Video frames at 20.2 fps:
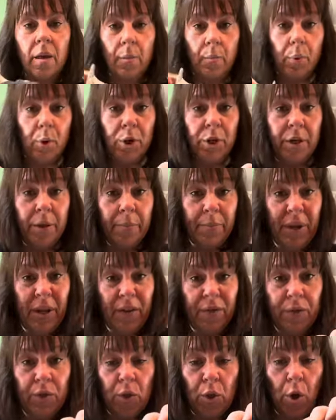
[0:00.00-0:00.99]
Put in a
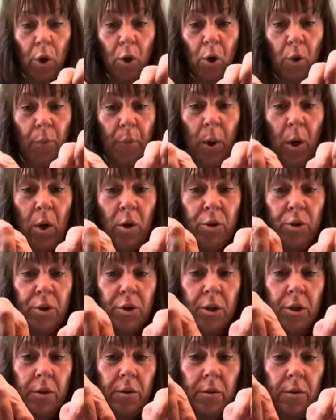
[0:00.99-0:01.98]
beef stock pot.